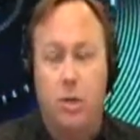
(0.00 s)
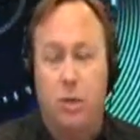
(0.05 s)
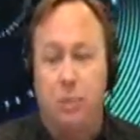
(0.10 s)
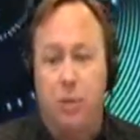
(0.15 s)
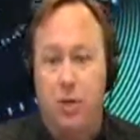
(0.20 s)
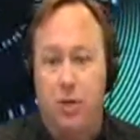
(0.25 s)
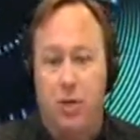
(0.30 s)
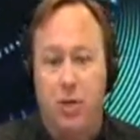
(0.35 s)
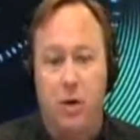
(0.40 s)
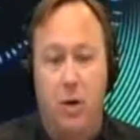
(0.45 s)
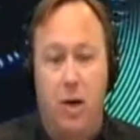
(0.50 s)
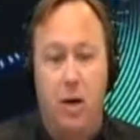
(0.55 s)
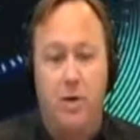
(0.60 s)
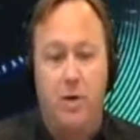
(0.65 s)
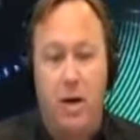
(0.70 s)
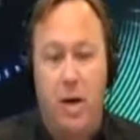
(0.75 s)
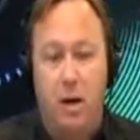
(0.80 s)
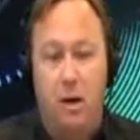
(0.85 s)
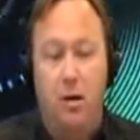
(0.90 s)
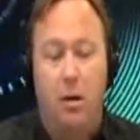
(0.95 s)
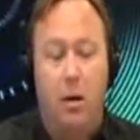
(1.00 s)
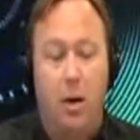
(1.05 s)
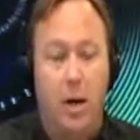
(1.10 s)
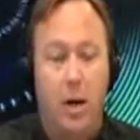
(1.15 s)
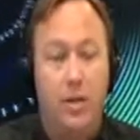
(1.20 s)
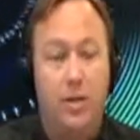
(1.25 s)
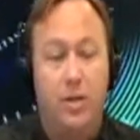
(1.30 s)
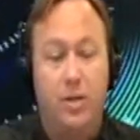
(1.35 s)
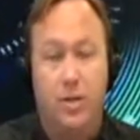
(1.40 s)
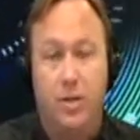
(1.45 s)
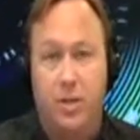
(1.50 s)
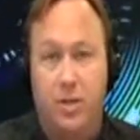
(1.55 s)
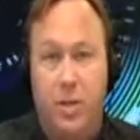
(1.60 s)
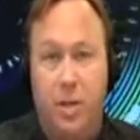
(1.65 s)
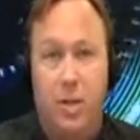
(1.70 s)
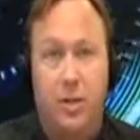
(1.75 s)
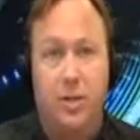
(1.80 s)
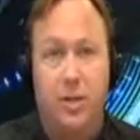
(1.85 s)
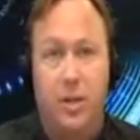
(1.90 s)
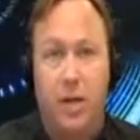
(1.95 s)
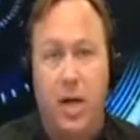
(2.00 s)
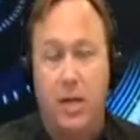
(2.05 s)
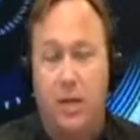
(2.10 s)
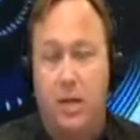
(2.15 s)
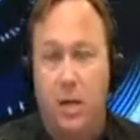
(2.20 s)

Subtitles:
it just puts you on a terror list as a citizen,